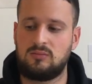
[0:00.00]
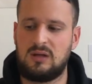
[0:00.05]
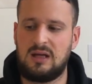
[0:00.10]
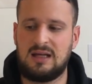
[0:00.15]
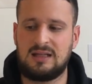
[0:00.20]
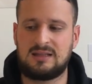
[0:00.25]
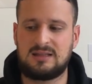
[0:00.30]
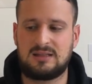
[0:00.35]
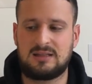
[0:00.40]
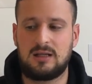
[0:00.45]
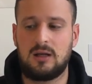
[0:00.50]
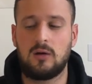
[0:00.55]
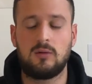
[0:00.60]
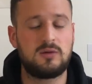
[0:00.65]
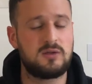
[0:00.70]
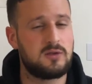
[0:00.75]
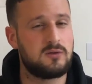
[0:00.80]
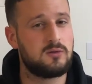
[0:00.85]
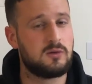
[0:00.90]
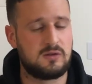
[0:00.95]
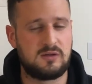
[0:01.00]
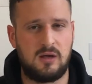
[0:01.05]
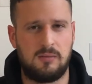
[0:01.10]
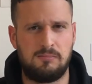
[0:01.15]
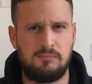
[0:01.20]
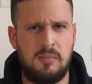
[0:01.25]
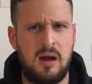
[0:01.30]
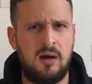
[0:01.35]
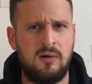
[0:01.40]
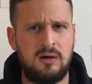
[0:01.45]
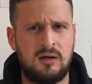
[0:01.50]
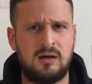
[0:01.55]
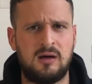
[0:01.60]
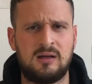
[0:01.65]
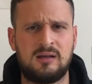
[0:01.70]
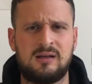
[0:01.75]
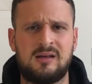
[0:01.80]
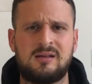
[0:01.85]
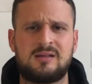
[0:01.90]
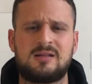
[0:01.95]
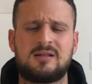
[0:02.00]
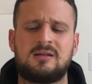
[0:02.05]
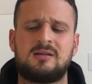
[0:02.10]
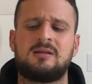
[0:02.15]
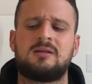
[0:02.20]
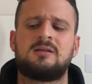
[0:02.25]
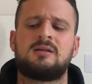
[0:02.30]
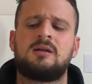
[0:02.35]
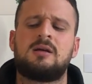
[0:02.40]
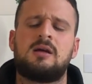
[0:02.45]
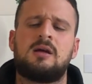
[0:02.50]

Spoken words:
it's closer to a Submariner in that sense.